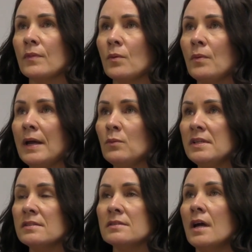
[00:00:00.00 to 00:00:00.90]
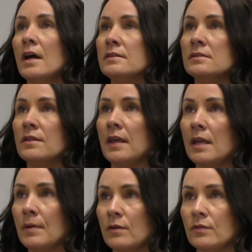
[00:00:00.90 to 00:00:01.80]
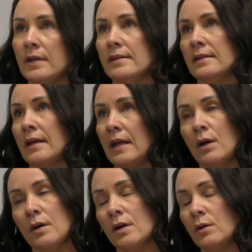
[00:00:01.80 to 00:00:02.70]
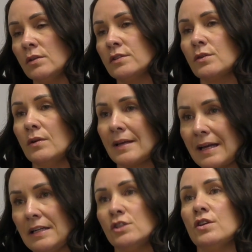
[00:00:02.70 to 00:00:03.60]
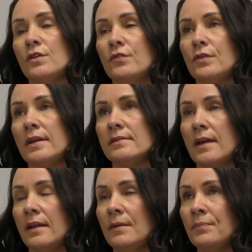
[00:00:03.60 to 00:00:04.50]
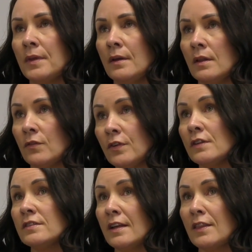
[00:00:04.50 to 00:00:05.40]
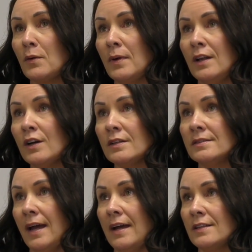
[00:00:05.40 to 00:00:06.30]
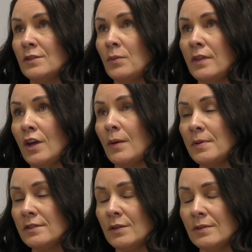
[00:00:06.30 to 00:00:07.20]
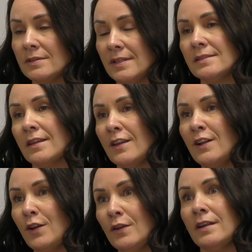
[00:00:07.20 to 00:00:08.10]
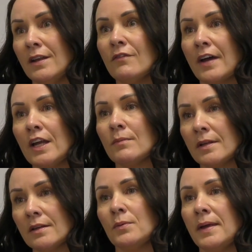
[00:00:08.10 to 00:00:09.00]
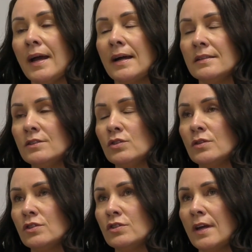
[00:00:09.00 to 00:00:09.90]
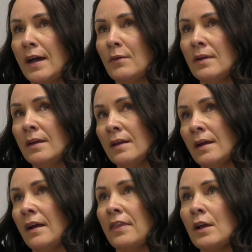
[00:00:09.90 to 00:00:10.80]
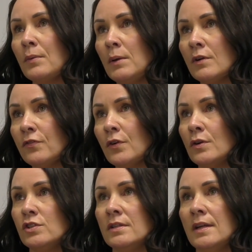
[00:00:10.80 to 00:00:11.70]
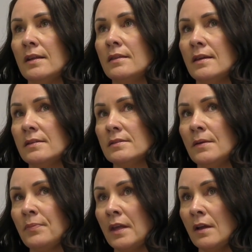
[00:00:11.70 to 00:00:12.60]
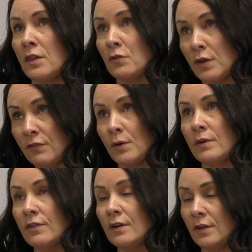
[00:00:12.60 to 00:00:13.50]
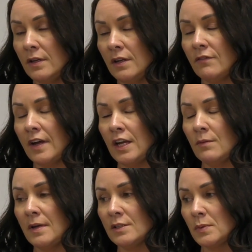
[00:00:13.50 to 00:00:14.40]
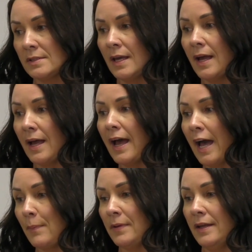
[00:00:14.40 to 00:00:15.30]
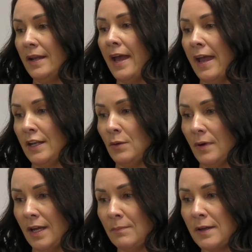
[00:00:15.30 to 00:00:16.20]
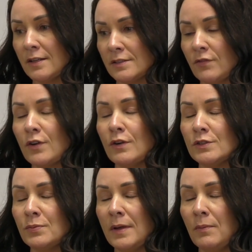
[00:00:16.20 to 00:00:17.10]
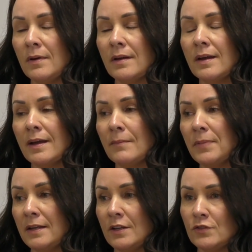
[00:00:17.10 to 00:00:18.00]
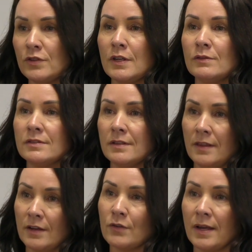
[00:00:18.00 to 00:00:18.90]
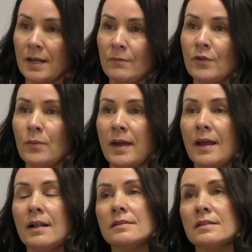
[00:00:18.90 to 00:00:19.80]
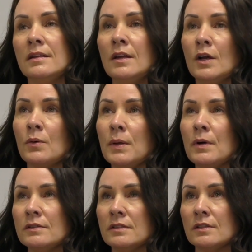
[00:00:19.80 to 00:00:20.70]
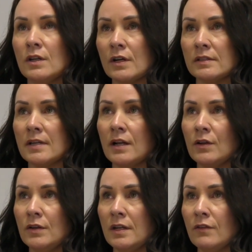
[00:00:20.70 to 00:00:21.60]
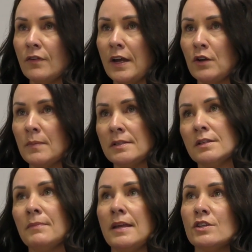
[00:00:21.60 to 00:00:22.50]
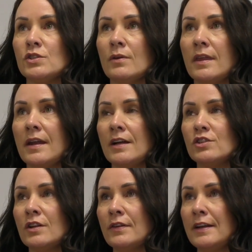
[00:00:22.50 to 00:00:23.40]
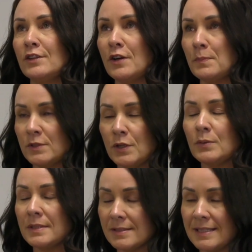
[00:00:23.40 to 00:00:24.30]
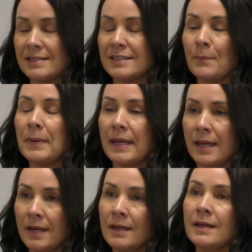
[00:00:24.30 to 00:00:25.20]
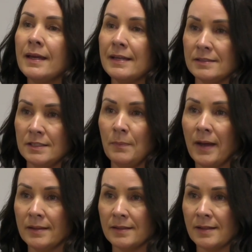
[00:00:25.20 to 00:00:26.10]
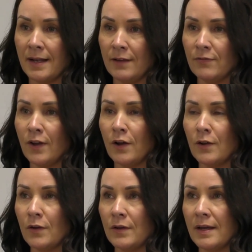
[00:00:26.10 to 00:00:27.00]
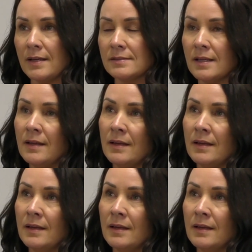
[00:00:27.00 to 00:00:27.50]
When we started to think about reading and our whole school culture of reading, the first thing that we looked at were the opportunities and the learning environment that we had in Georgetown. I think we were fortunate that the review of the learning environment was happening anyway, because of course we were being introduced to the curriculum for Wales, and we wanted to look at our learning environment and make sure that our children had opportunities to be independent lifelong learners.